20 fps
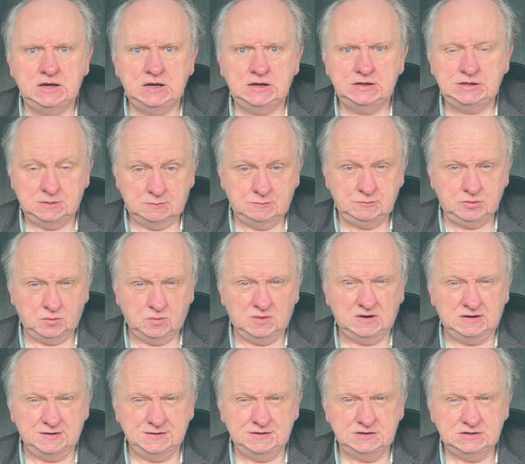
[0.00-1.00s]
number
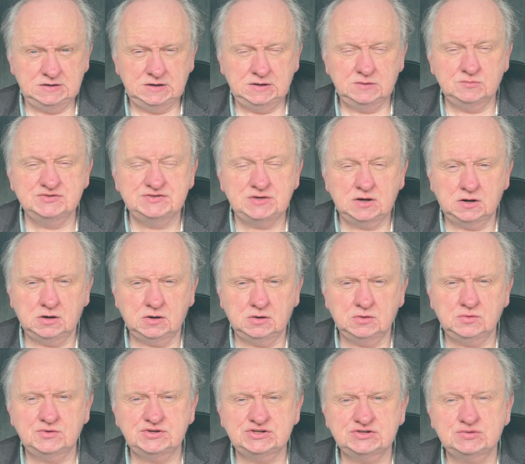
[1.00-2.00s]
one was a
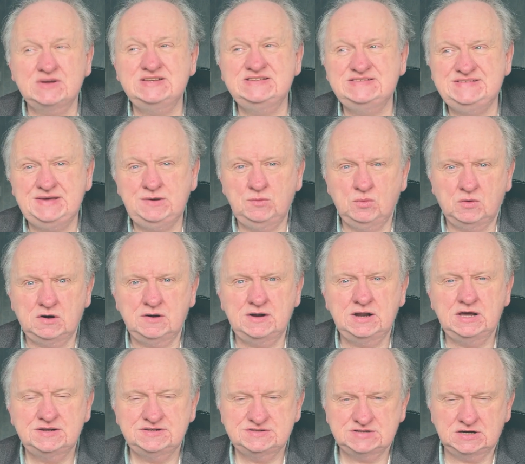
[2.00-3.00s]
whole 21
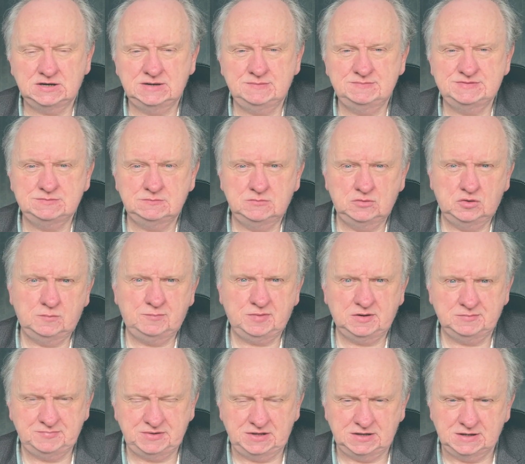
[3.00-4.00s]
times more
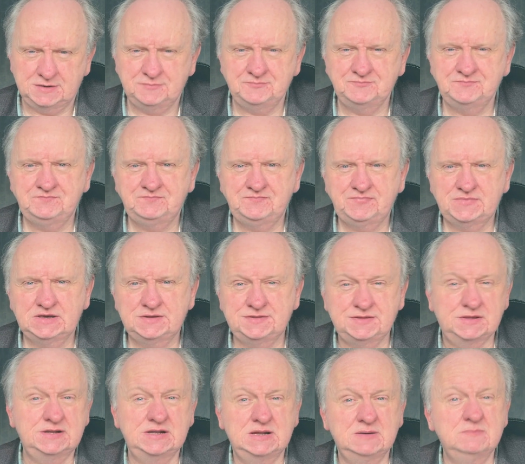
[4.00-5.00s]
popular
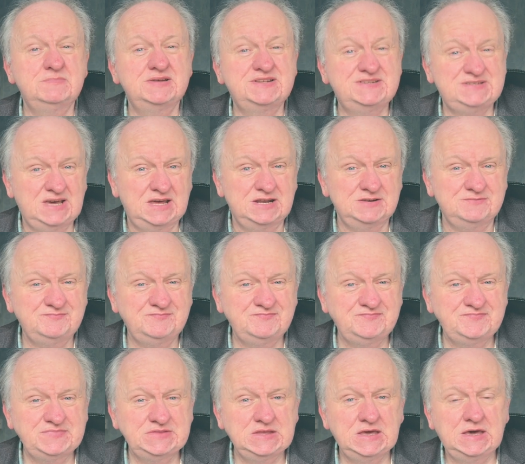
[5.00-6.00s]
than number 10.
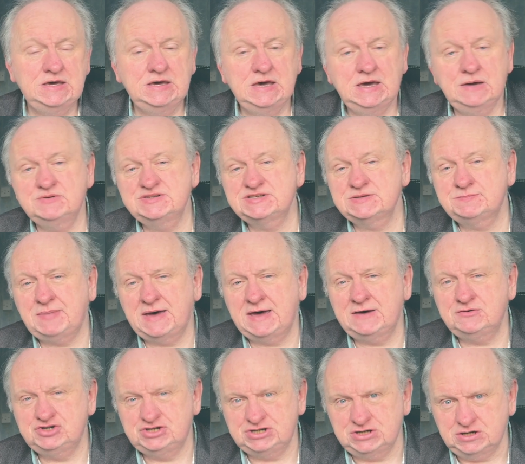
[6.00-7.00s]
It was
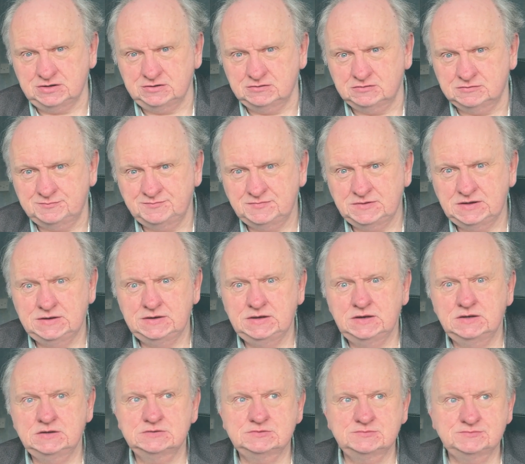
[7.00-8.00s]
about journal.
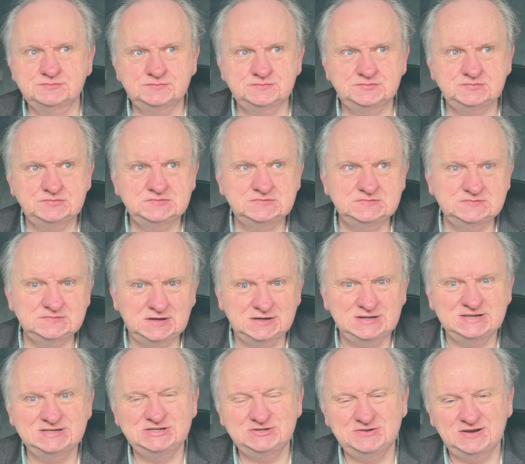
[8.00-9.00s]
And
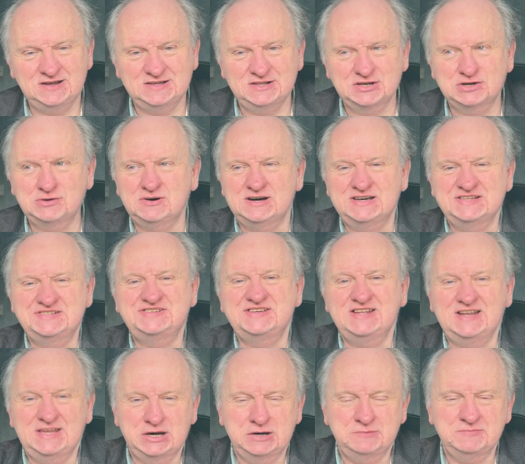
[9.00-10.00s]
I do like the quite
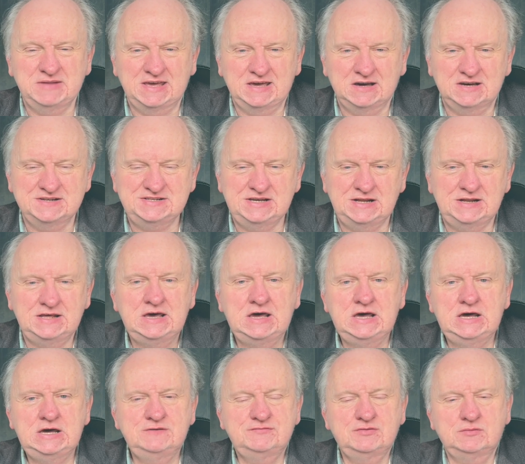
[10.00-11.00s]
silly opening I did
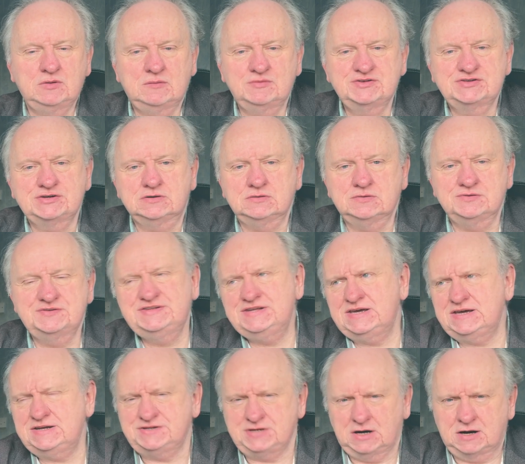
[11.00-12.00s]
for what was called
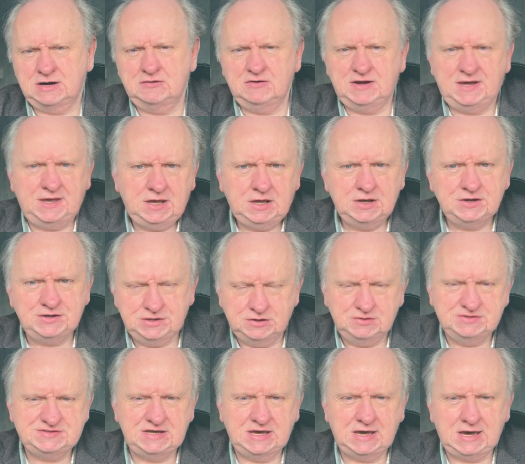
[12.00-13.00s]
Dear Diary,
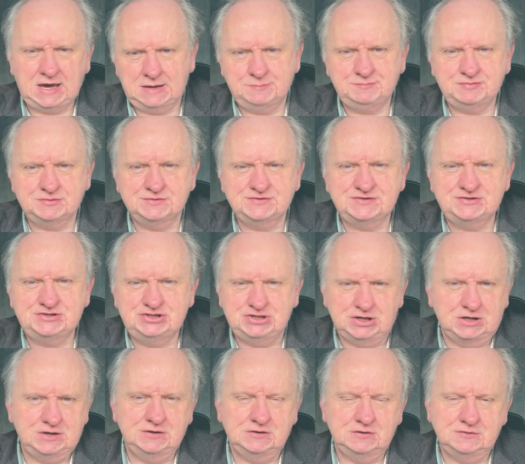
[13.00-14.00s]
using Apple's
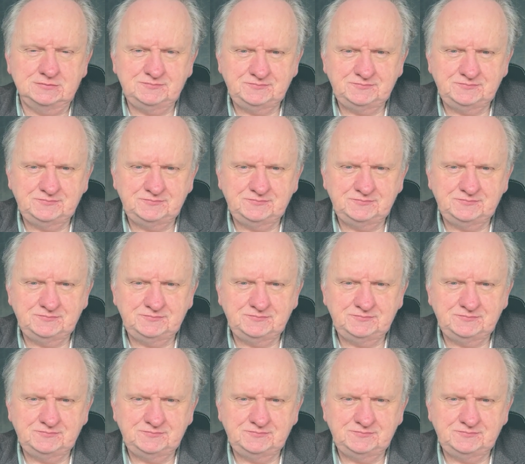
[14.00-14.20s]
journal.